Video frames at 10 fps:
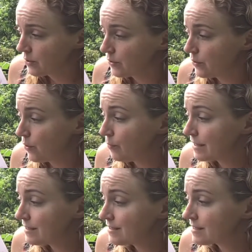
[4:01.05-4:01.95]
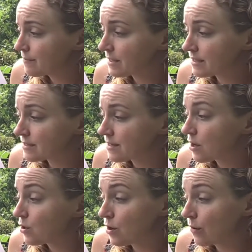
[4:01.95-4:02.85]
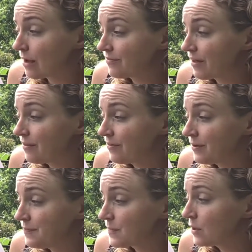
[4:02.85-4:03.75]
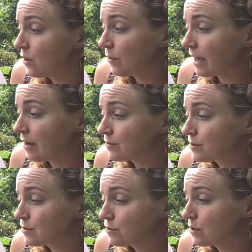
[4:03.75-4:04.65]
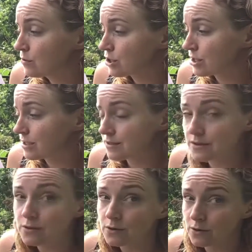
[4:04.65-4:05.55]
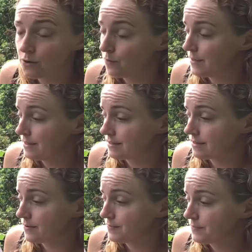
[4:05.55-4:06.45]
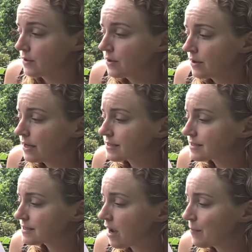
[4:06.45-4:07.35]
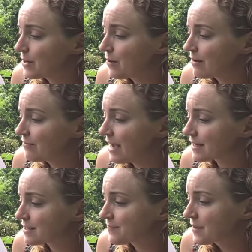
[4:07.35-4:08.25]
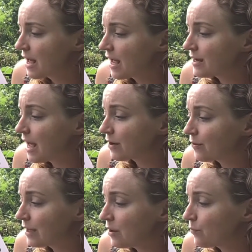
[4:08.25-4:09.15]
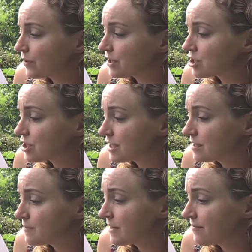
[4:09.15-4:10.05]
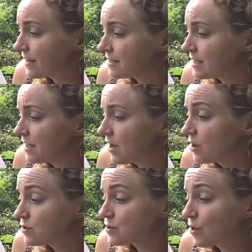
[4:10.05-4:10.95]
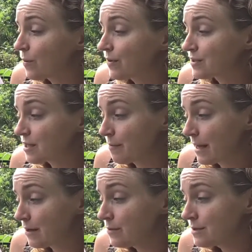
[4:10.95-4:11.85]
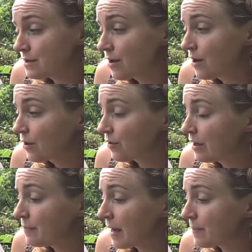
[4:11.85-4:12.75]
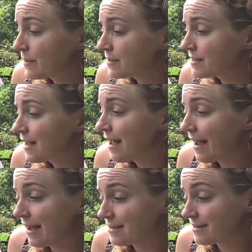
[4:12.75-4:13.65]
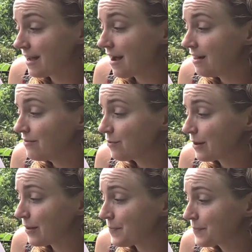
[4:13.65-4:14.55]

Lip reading: No bees means no alfalfa, no cows, no cheese, no pizza. It's a domino effect. Not only will the cheese be affected, so will the tomatoes, green peppers, and the olive oil.